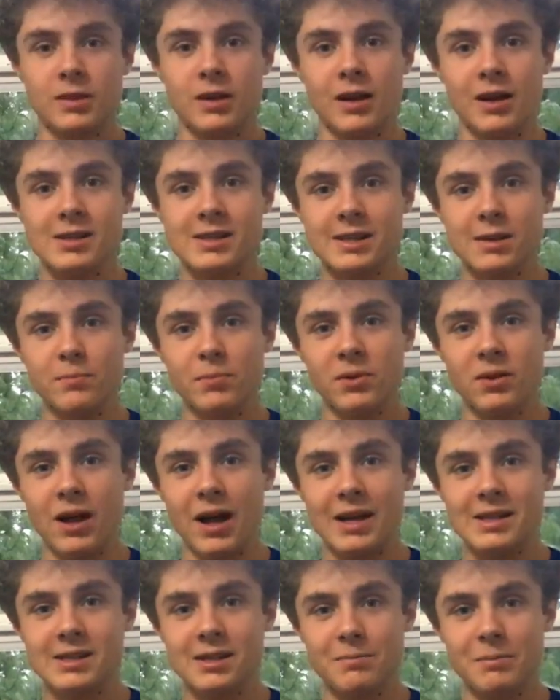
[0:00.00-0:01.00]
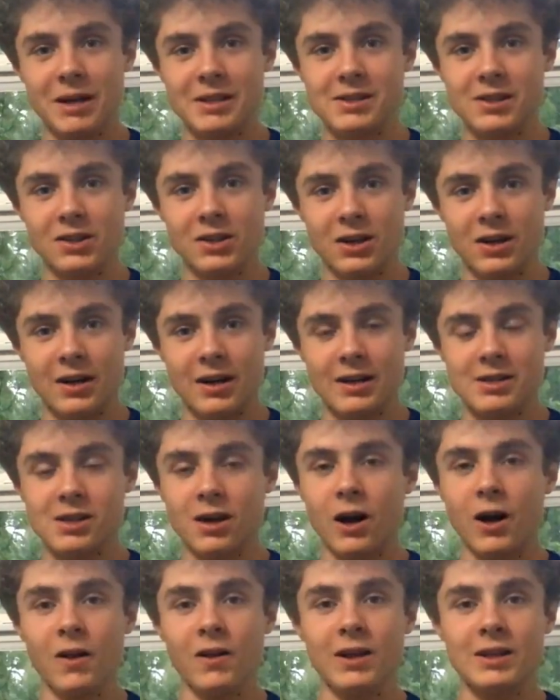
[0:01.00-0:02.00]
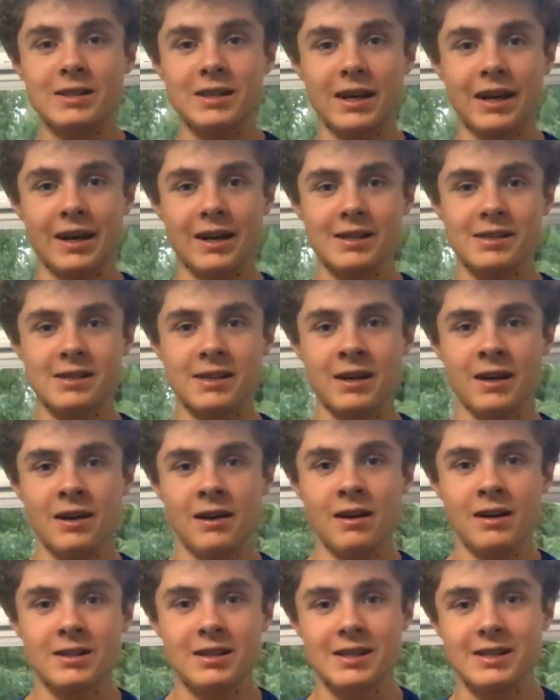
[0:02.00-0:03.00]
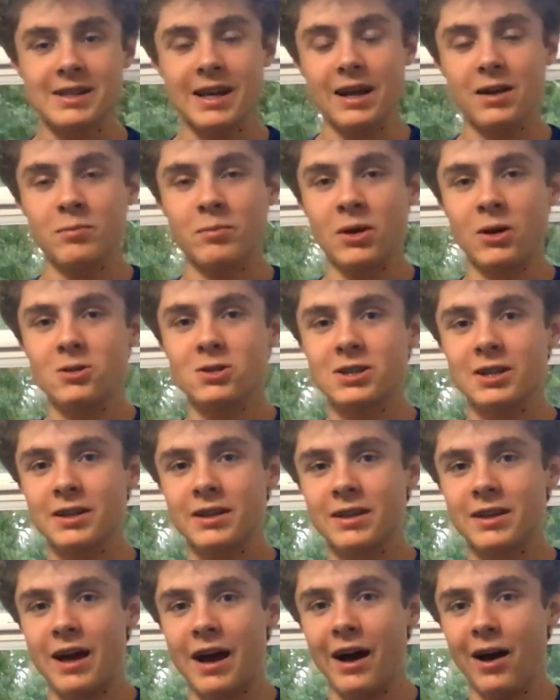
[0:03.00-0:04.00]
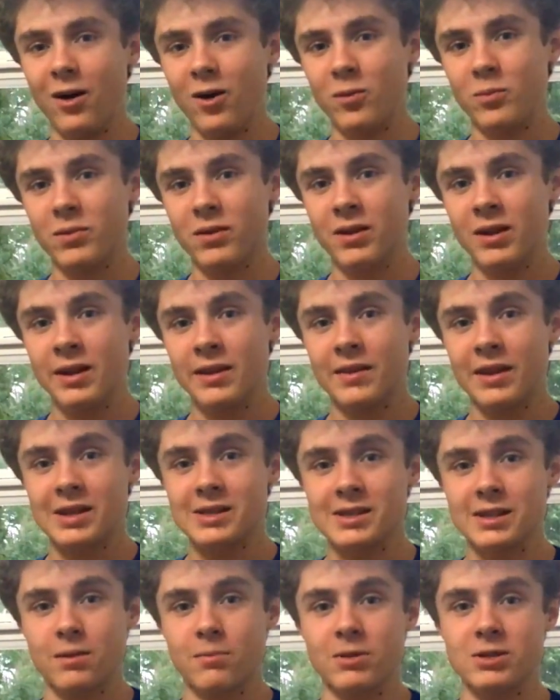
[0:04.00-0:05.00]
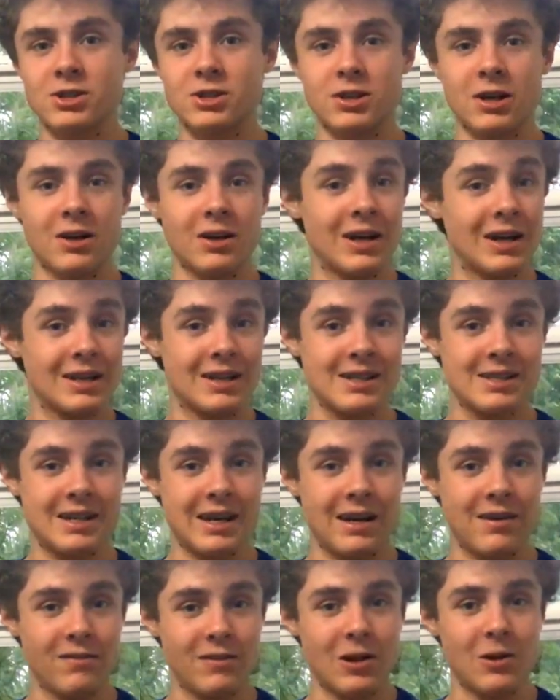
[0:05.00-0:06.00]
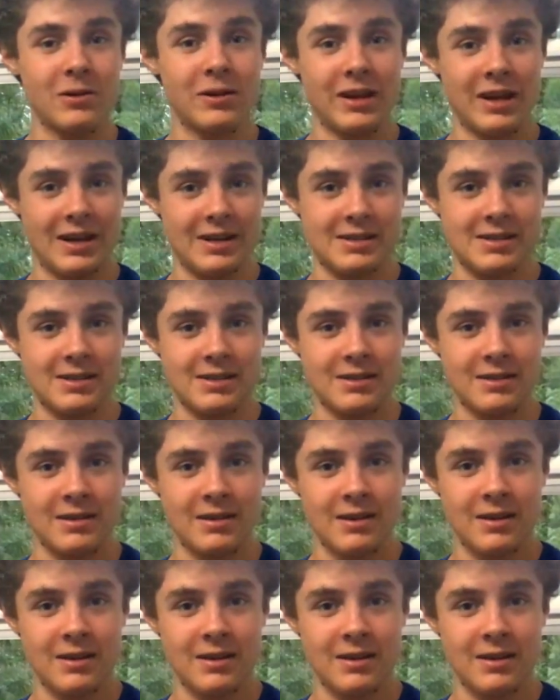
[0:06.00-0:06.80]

A simple SMS alert is all it takes to set in motion the help that someone struggling to stay afloat needs.